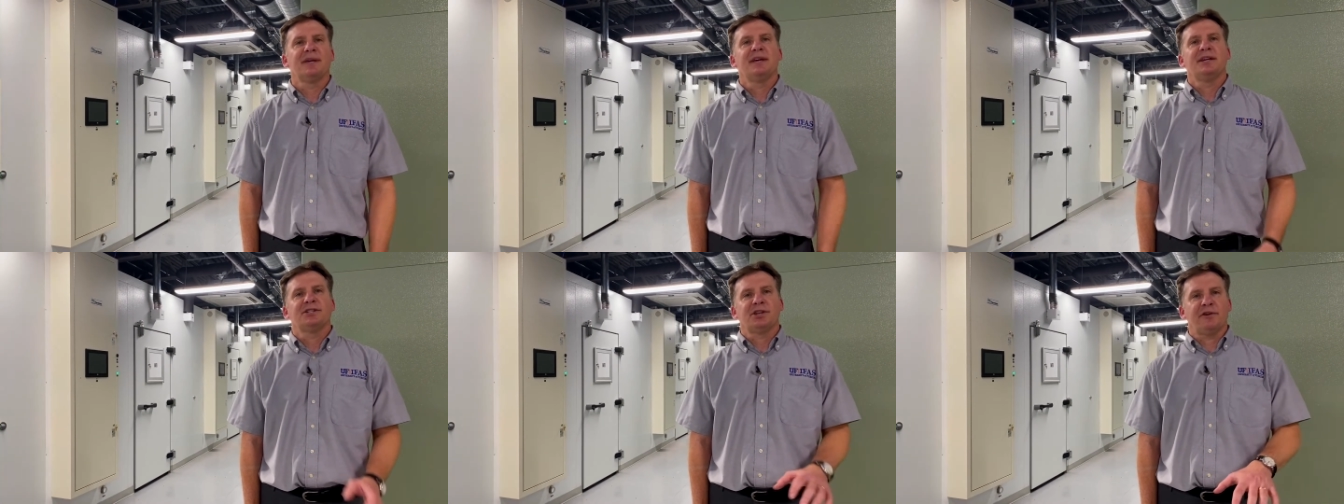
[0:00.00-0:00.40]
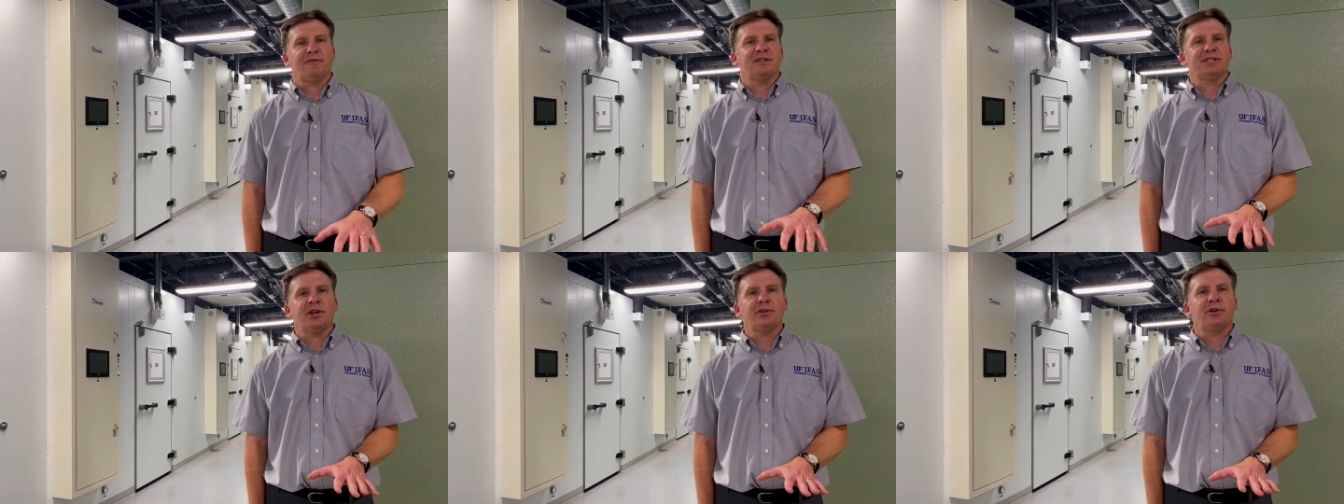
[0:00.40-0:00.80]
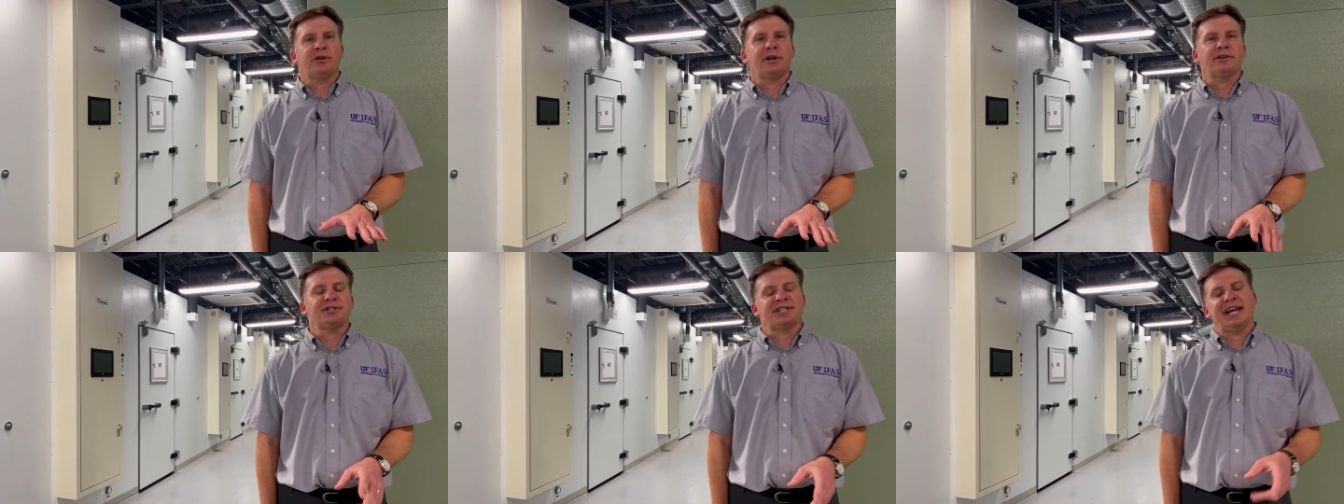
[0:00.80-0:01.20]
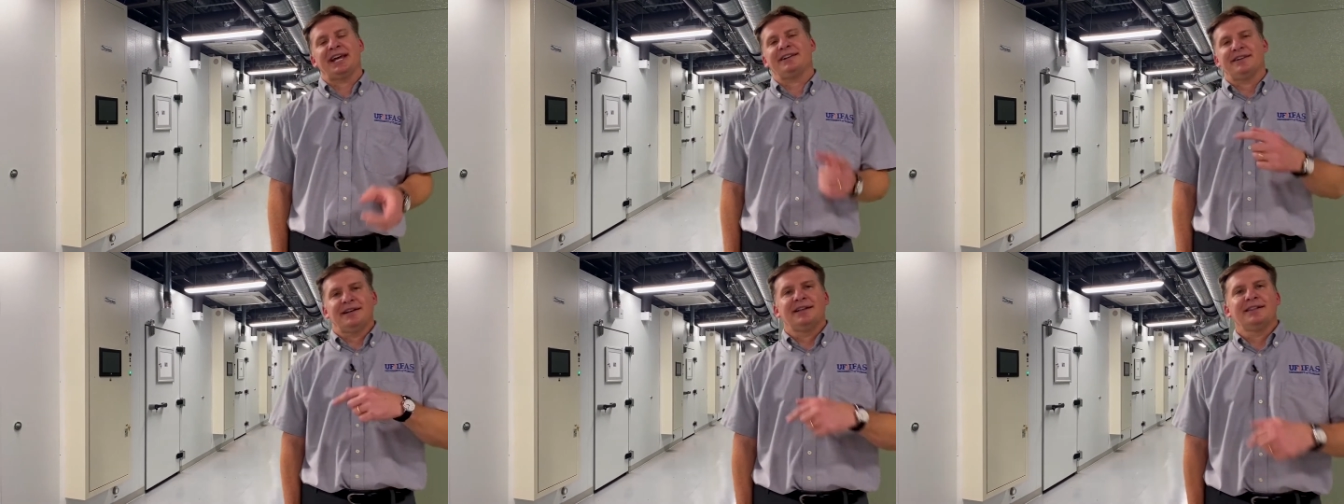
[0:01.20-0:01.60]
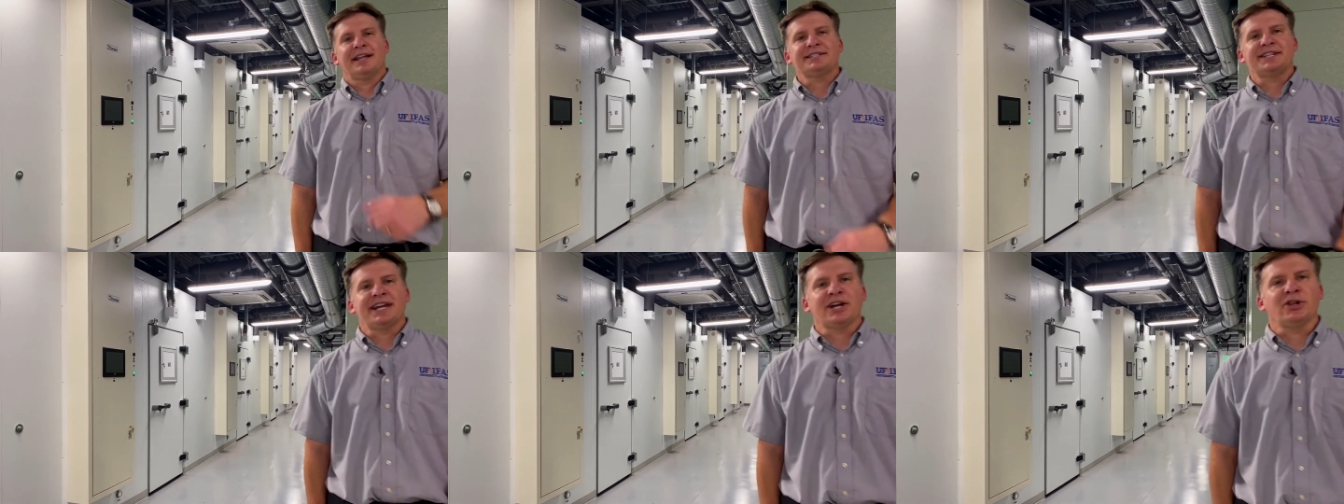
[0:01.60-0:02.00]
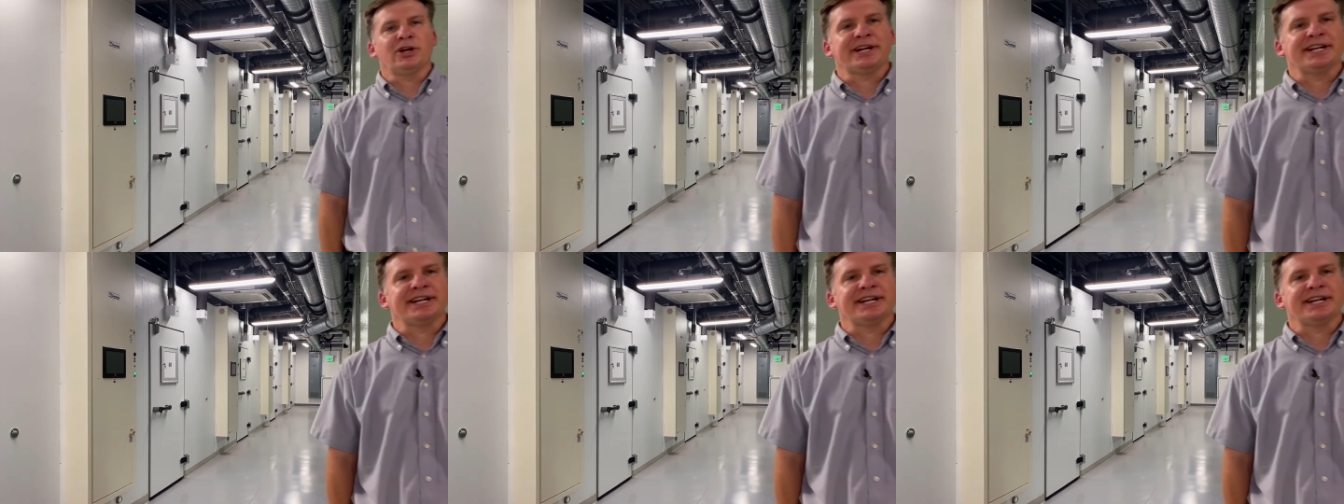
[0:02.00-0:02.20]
So if you still don't understand, let's take a look